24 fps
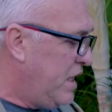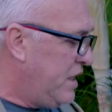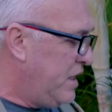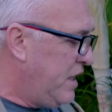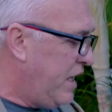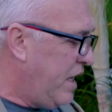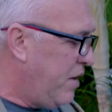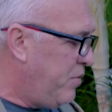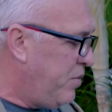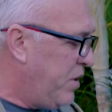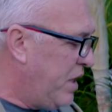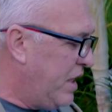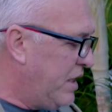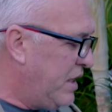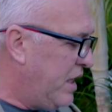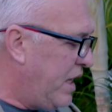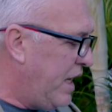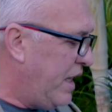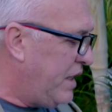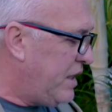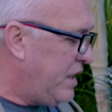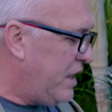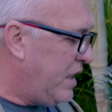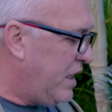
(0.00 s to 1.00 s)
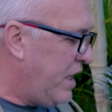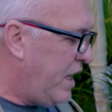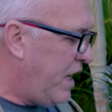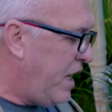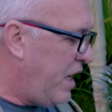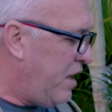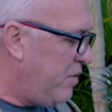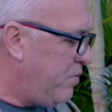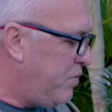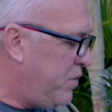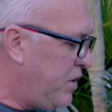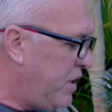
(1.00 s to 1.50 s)
the ambient light
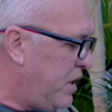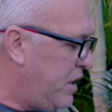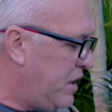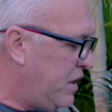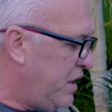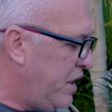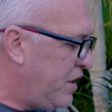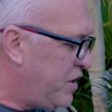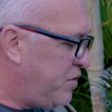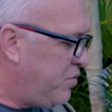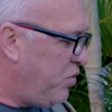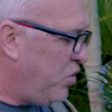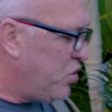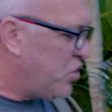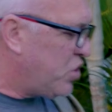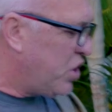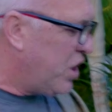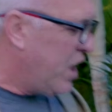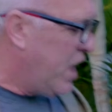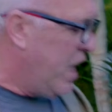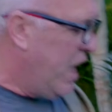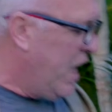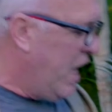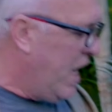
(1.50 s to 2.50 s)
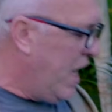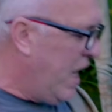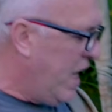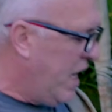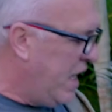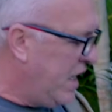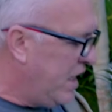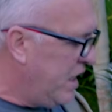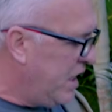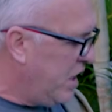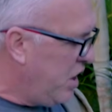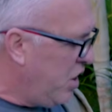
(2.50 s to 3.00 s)
help the exposure,
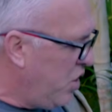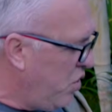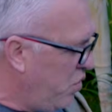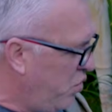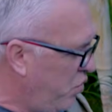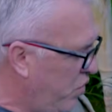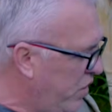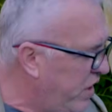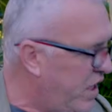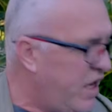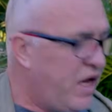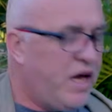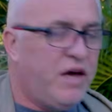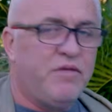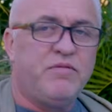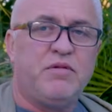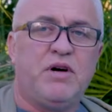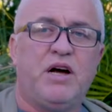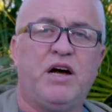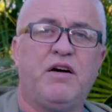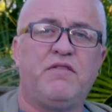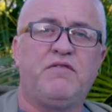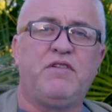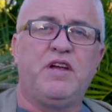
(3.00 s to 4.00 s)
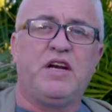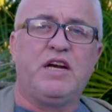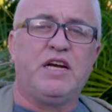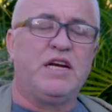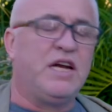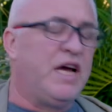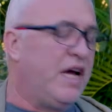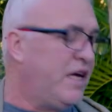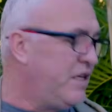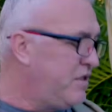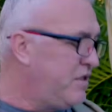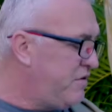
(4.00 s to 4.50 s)
and we have a very
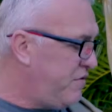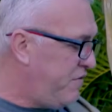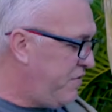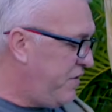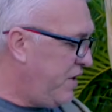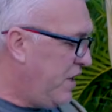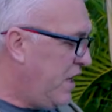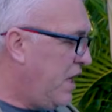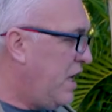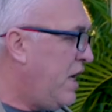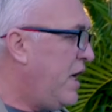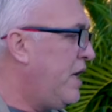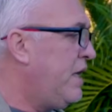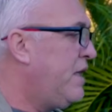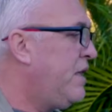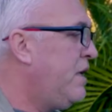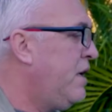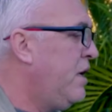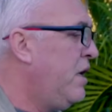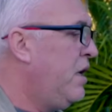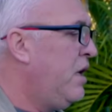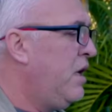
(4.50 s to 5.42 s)
nice fill light.